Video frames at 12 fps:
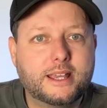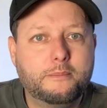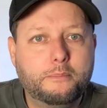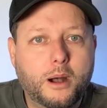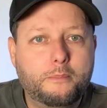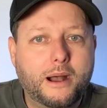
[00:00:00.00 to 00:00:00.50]
him
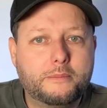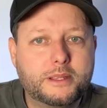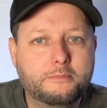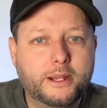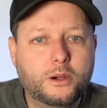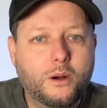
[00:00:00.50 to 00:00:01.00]
pop up to
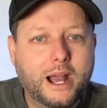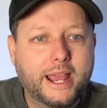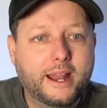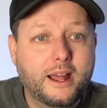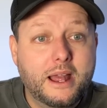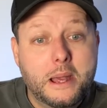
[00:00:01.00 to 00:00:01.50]

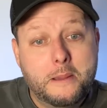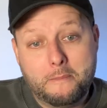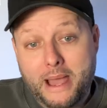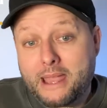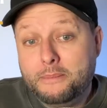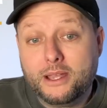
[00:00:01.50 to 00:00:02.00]
middleweight.
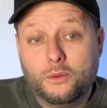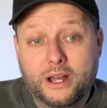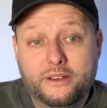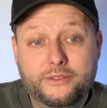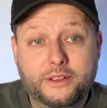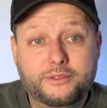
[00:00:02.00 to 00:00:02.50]
Maybe at
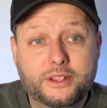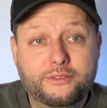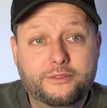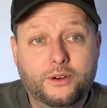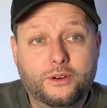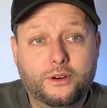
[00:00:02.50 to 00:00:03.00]

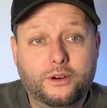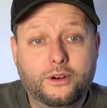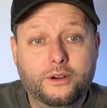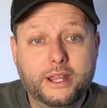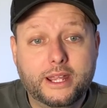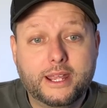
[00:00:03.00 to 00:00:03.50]

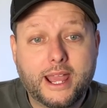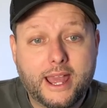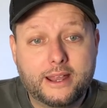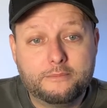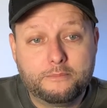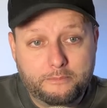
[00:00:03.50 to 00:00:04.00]
154, he
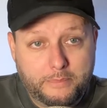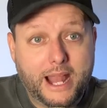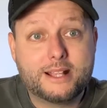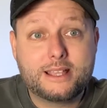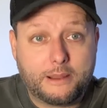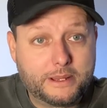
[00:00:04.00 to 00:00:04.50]
can
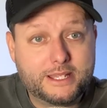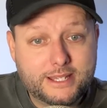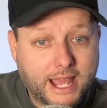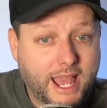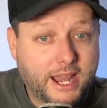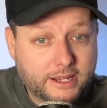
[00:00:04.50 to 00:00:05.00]
bounce up and
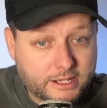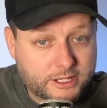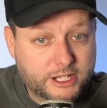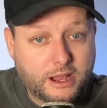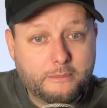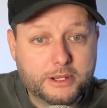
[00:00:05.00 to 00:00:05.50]
down and
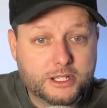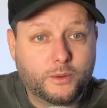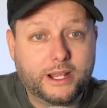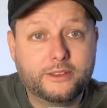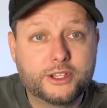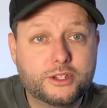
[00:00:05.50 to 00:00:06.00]
jump
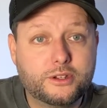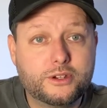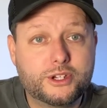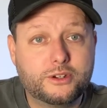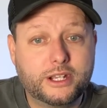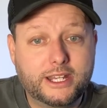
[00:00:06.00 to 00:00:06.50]
between the two
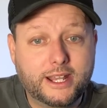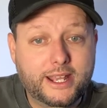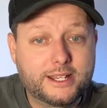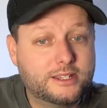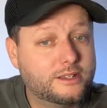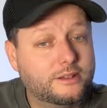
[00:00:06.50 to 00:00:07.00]
should he
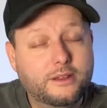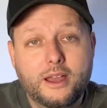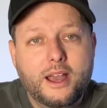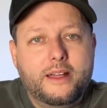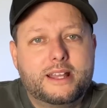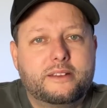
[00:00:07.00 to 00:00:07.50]
need to.
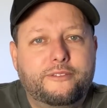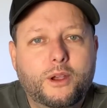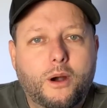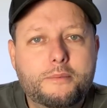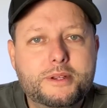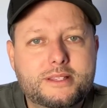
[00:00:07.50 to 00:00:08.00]
There's a few
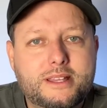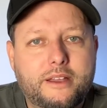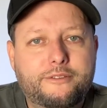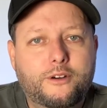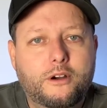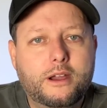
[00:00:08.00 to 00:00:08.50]
options there
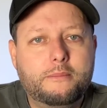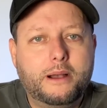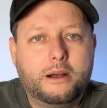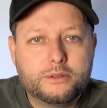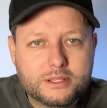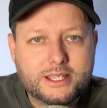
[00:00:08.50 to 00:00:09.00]
for him,
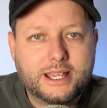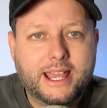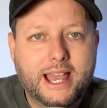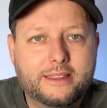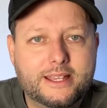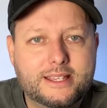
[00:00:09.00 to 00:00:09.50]
but we'll see
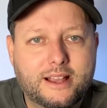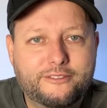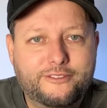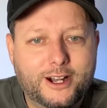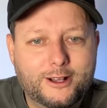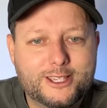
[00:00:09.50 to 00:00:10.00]
how this
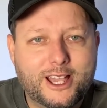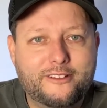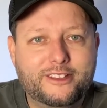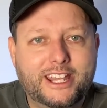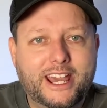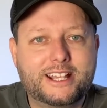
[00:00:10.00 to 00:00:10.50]
unfolds over
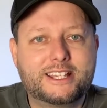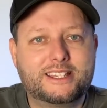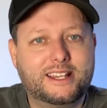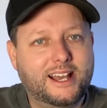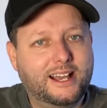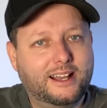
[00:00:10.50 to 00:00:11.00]
the next
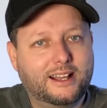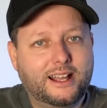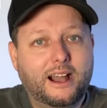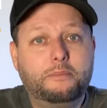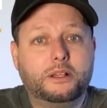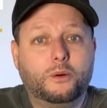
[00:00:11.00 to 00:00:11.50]

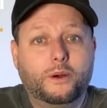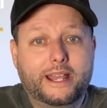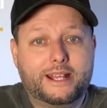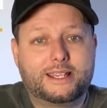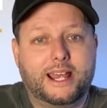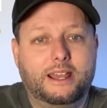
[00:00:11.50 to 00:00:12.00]
couple of
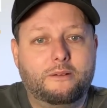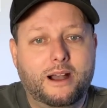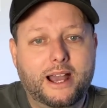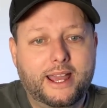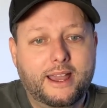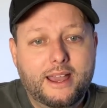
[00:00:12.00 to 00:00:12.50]
weeks
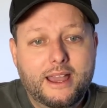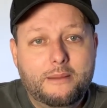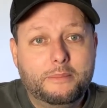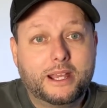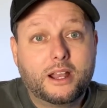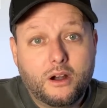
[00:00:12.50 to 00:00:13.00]
anyway,
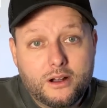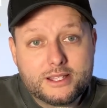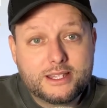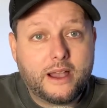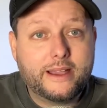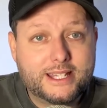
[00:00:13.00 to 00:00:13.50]
because
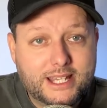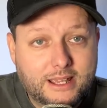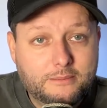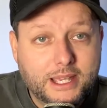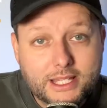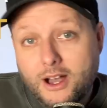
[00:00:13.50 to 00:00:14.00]
knowing
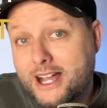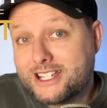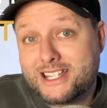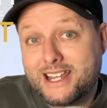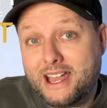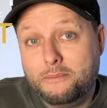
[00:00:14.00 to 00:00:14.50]
Tim, he likes to
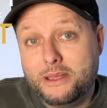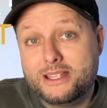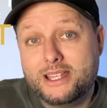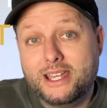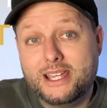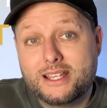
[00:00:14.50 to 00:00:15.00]
stay
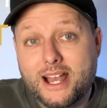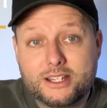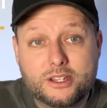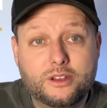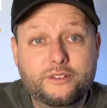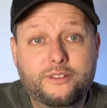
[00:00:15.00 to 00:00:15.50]
busy. He's had
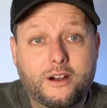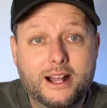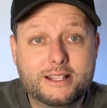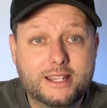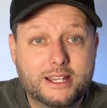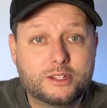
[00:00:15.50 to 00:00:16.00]
two
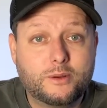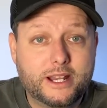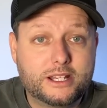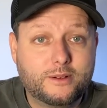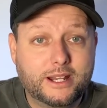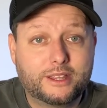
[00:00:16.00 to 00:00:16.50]
fights in
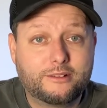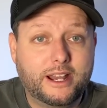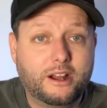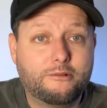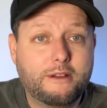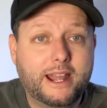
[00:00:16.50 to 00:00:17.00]
2023
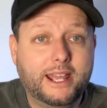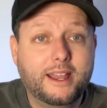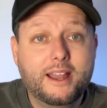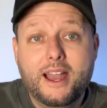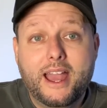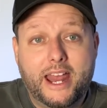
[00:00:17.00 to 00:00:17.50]
already,
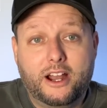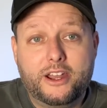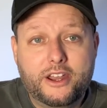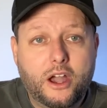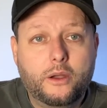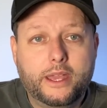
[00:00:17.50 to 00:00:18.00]
and I
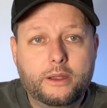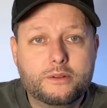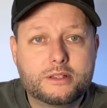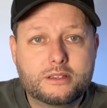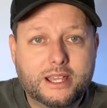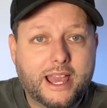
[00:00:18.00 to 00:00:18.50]
know he
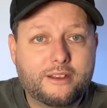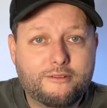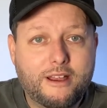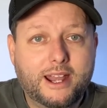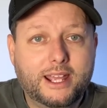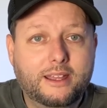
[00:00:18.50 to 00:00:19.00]
was getting
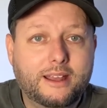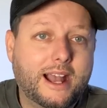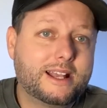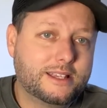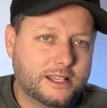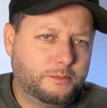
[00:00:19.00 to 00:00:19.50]
ready,
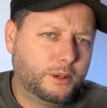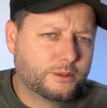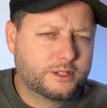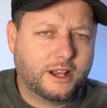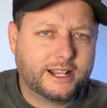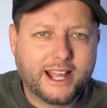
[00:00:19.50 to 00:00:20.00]
as he's
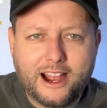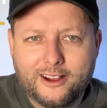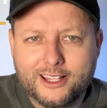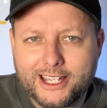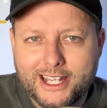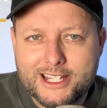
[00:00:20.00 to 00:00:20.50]
poolside
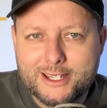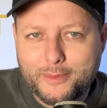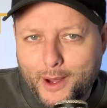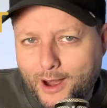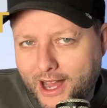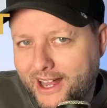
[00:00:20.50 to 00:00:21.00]
currently in
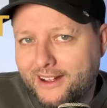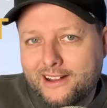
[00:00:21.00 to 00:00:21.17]
Dubai,